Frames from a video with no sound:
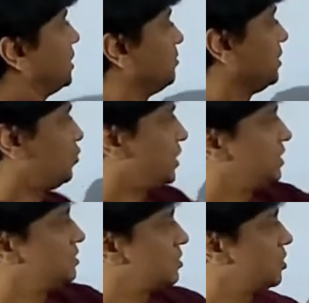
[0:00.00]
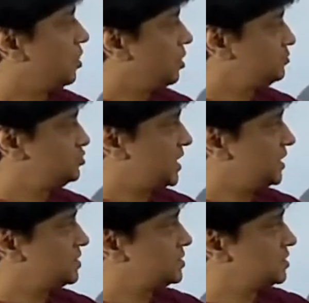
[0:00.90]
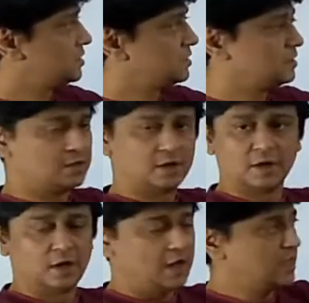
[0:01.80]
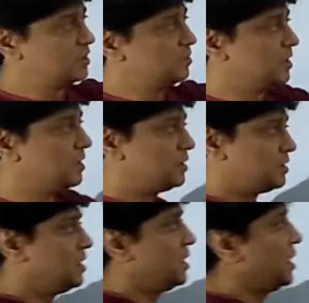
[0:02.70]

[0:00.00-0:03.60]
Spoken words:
between object and the mirror,